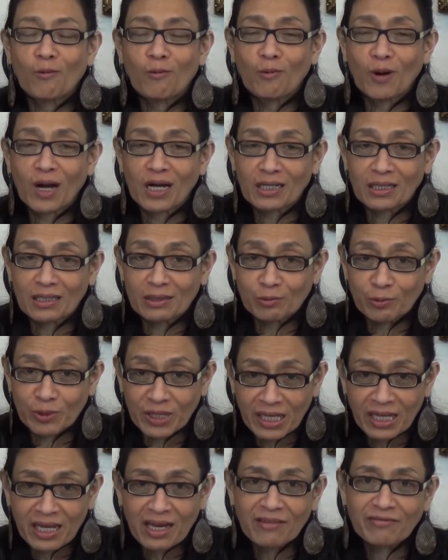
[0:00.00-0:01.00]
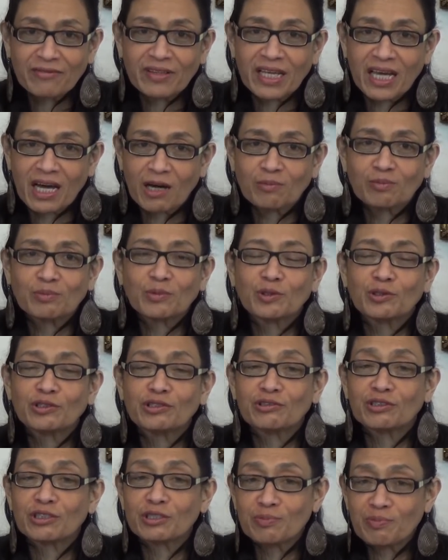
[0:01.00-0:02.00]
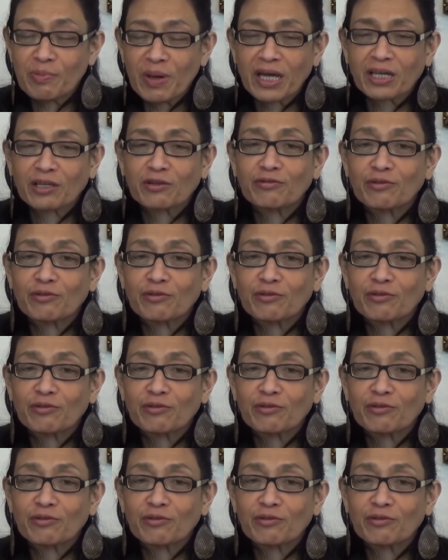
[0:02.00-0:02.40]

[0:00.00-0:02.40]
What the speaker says: While we have the utmost respect